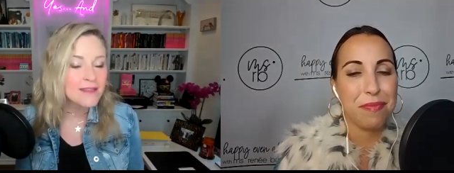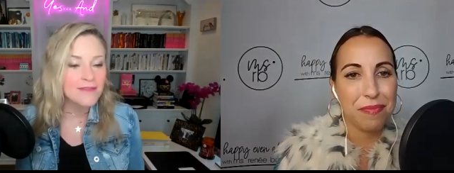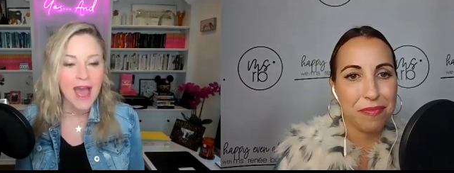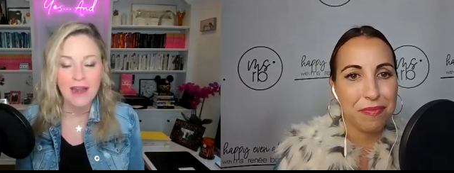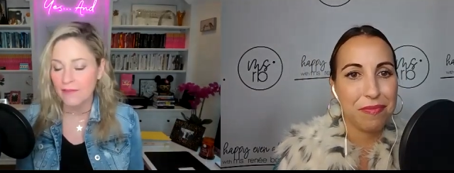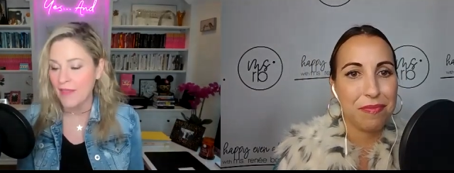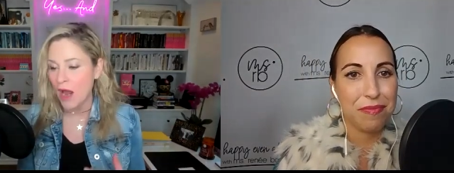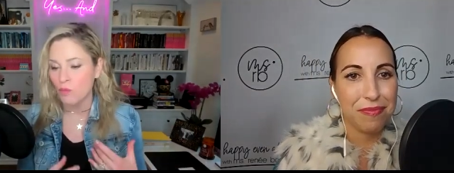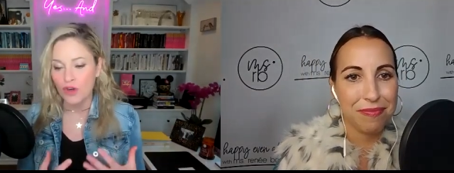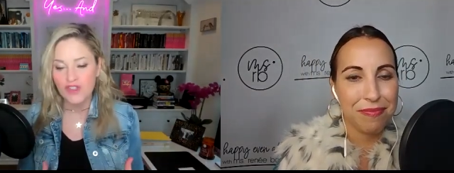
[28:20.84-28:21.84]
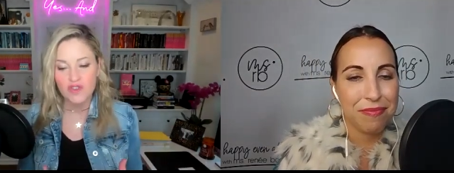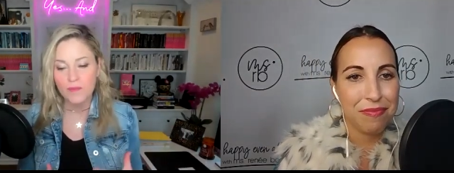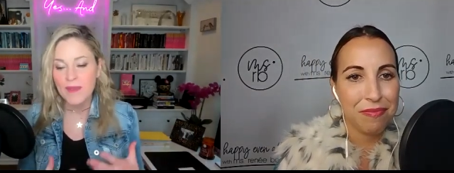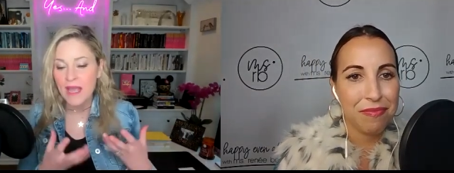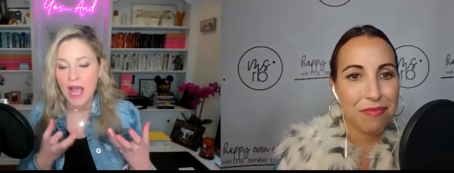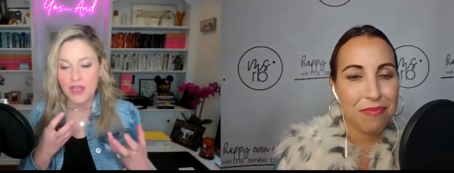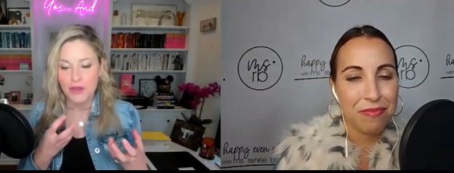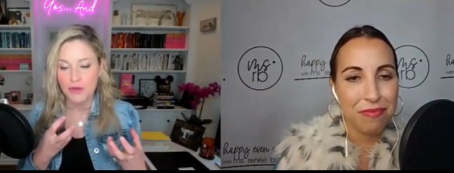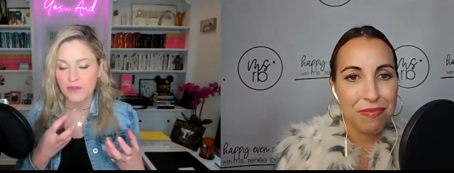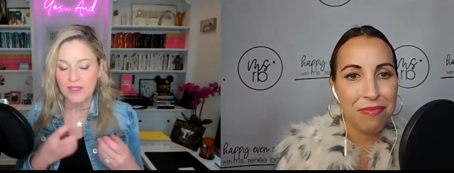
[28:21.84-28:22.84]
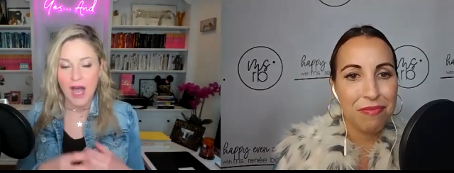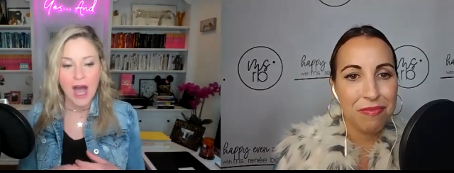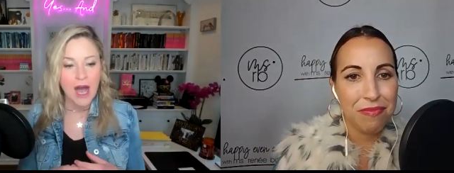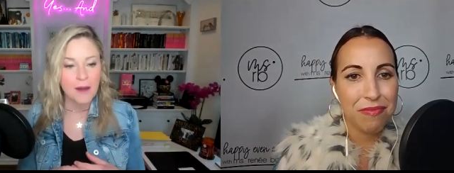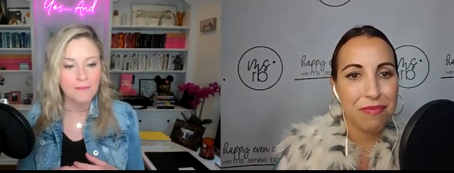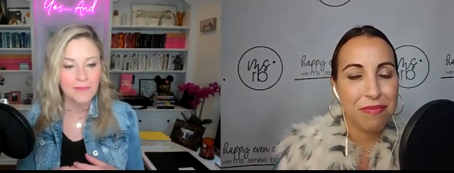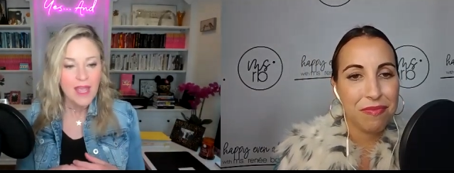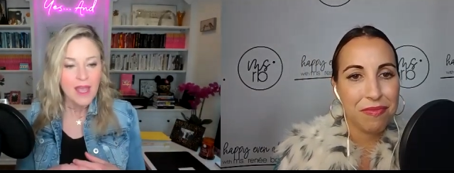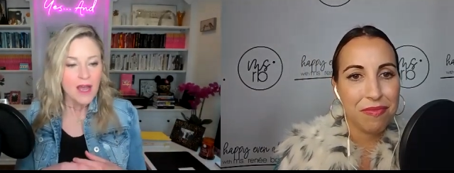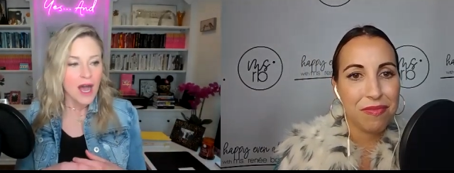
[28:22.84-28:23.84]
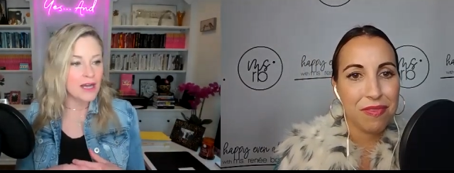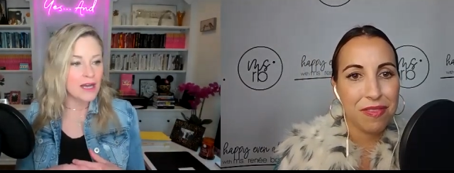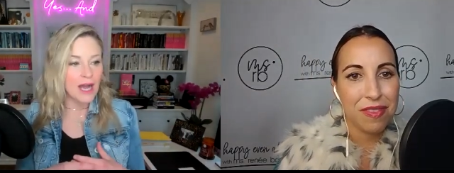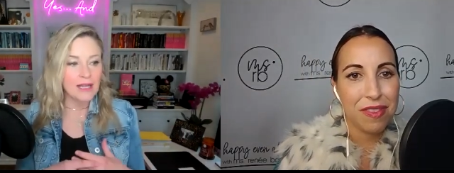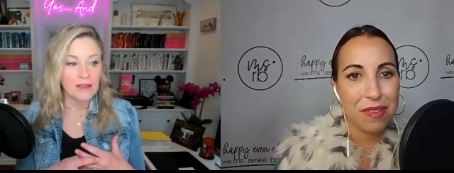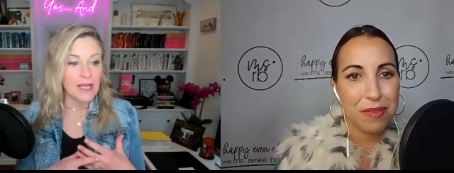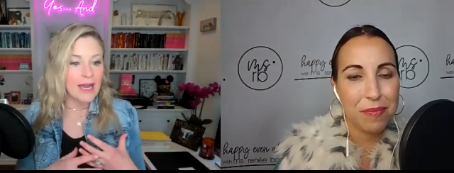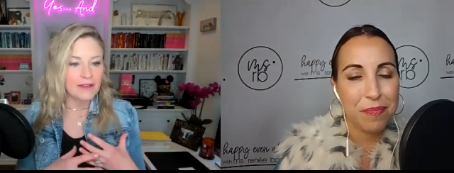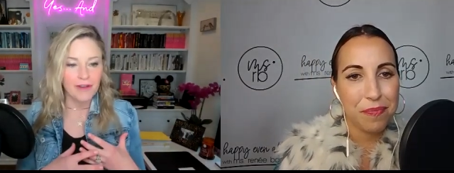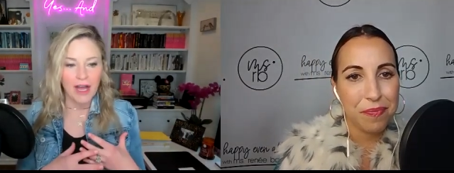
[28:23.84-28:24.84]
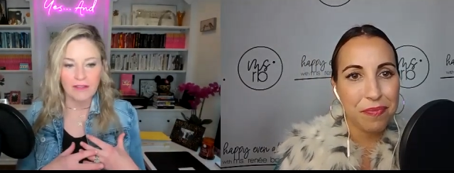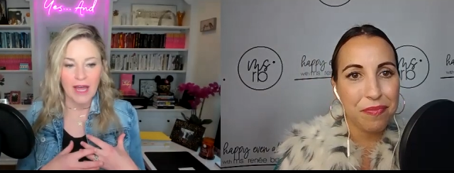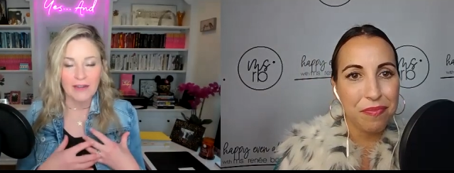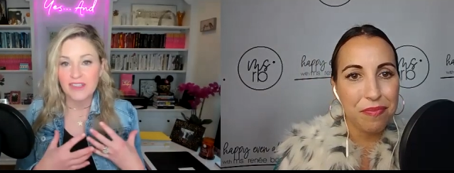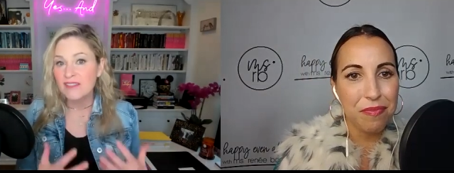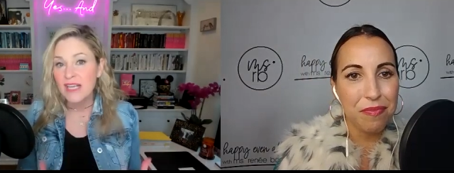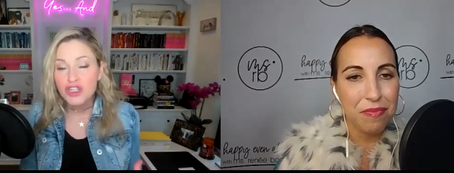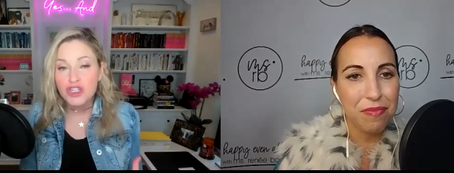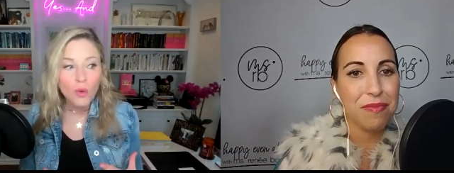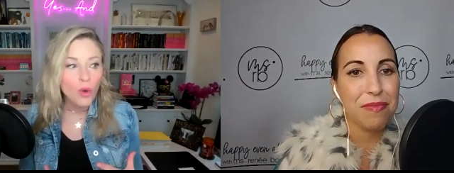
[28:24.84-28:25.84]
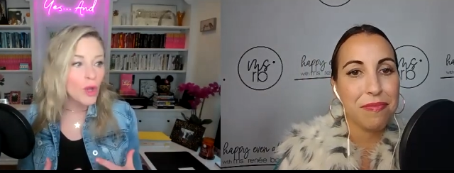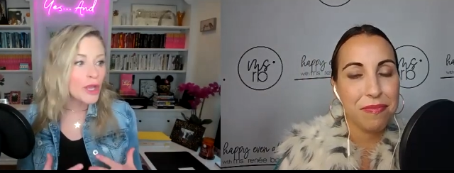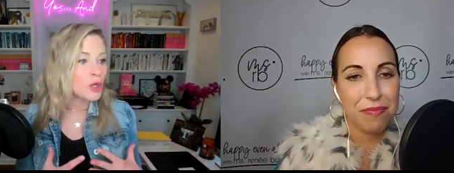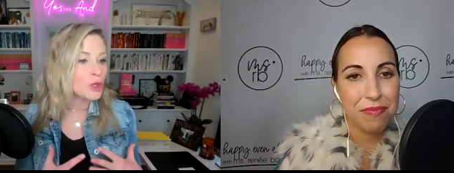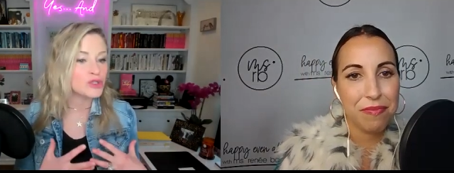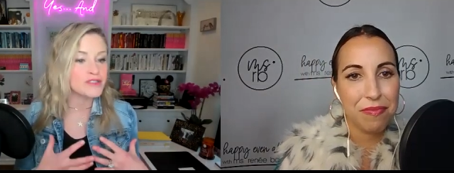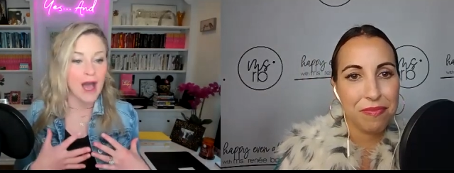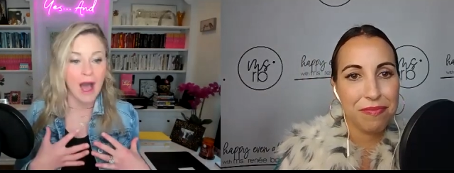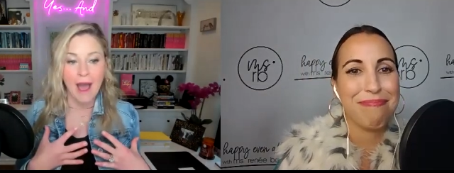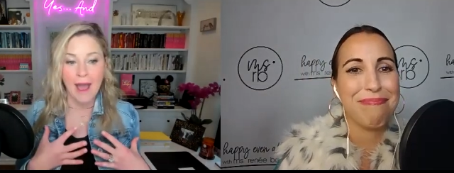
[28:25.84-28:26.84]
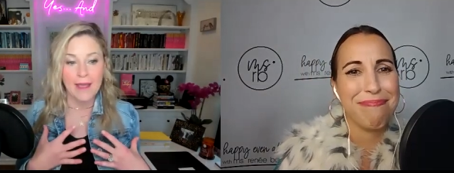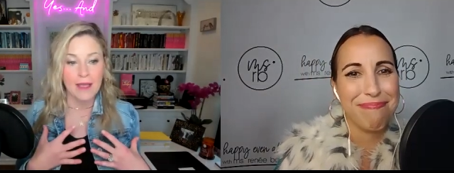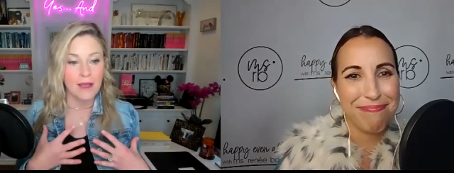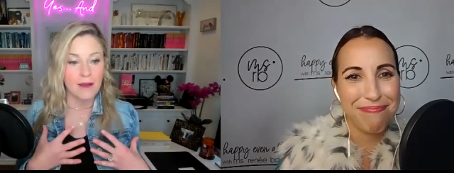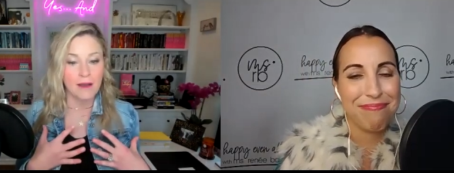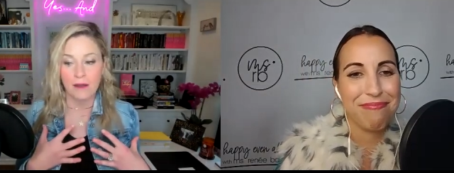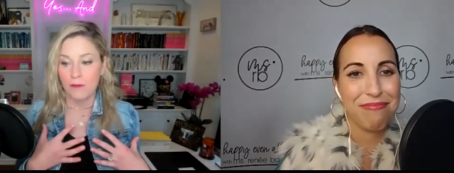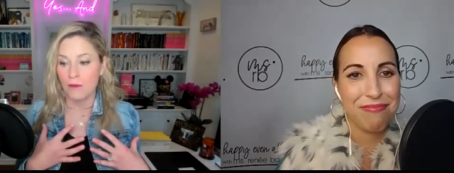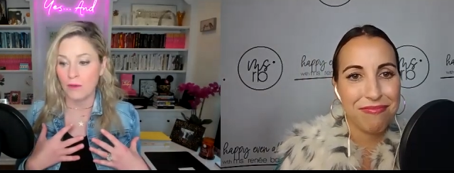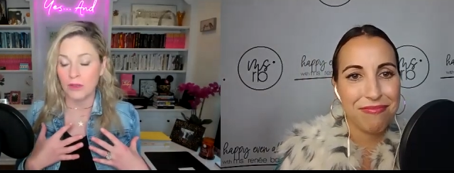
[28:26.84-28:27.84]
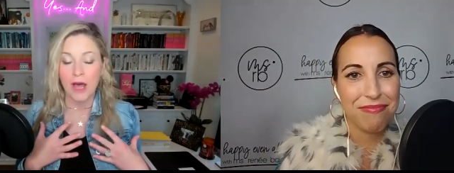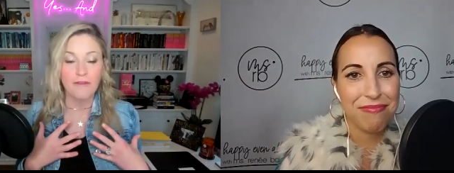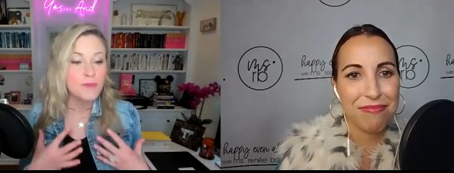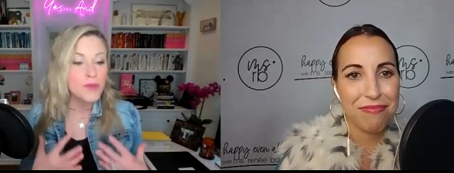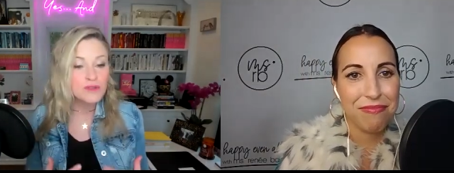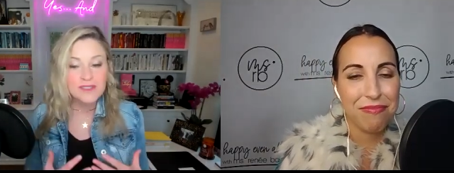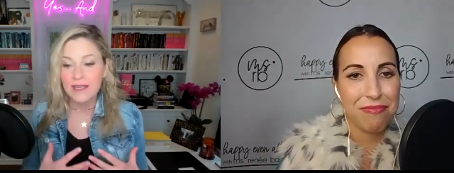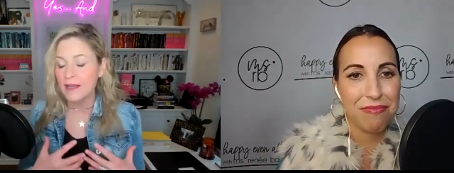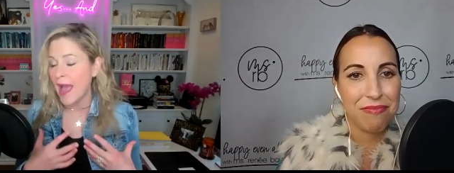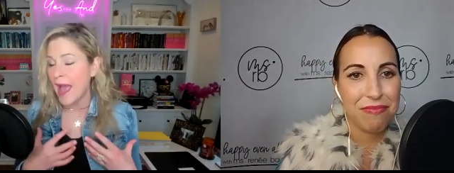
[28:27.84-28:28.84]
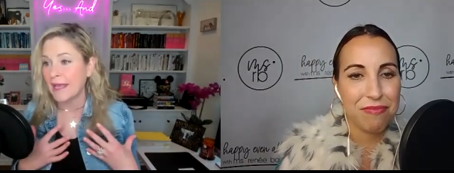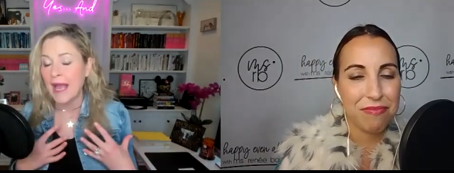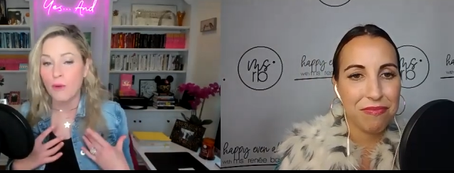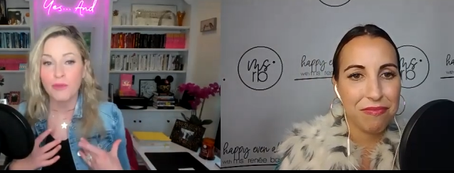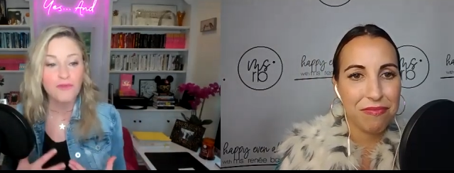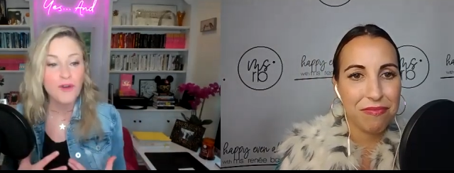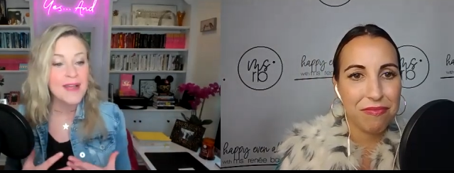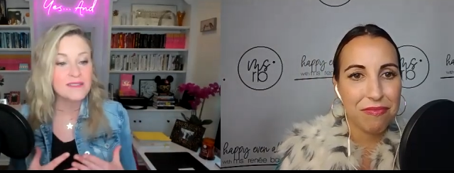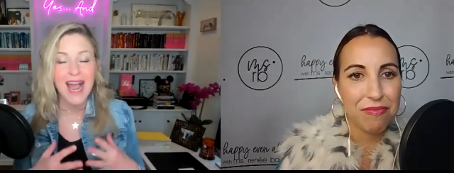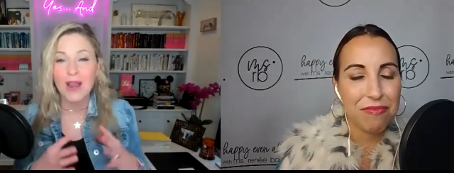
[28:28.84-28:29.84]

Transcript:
Speaker 1: that that works for me i use um, a, a lot of a lot of essential oils i mm-hmm. love music, hanging out with friends. I